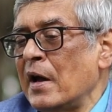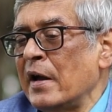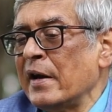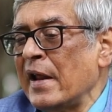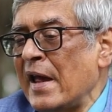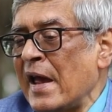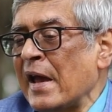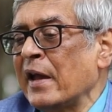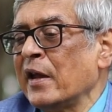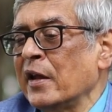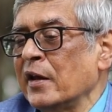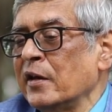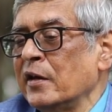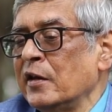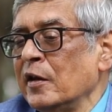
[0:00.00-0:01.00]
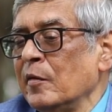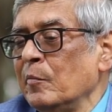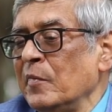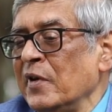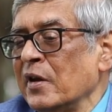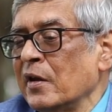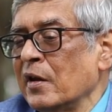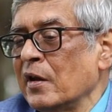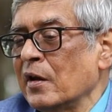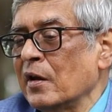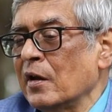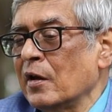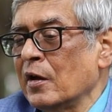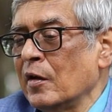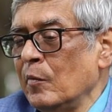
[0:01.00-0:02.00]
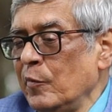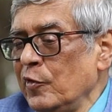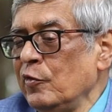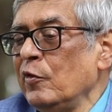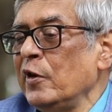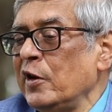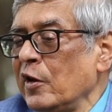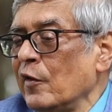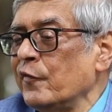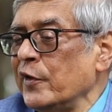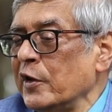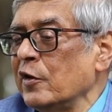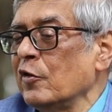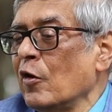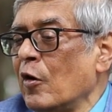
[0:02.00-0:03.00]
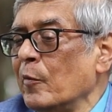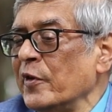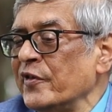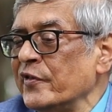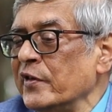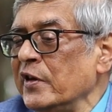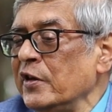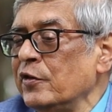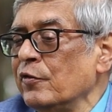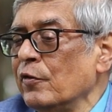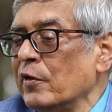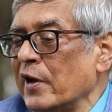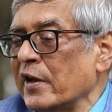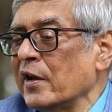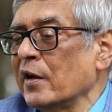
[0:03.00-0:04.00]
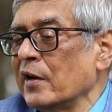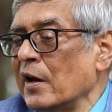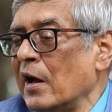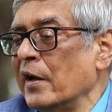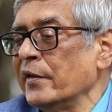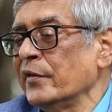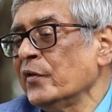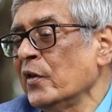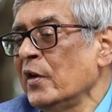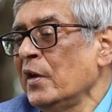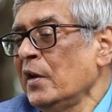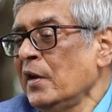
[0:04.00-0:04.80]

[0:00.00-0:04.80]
an academic community of economists need to recognize.